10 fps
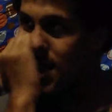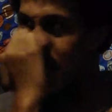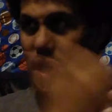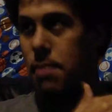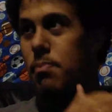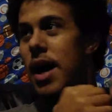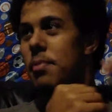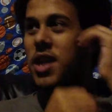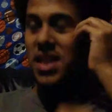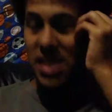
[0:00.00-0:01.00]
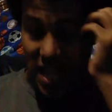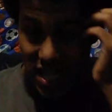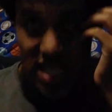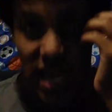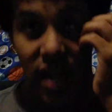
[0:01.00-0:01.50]
Right, the public
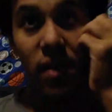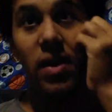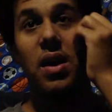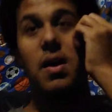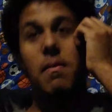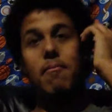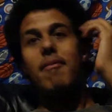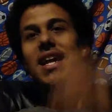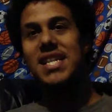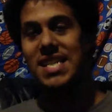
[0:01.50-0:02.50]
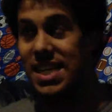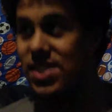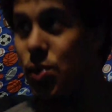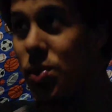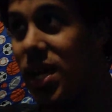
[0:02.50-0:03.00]
thinks they're
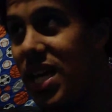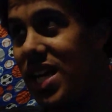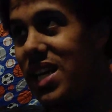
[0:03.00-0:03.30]
menaces who can,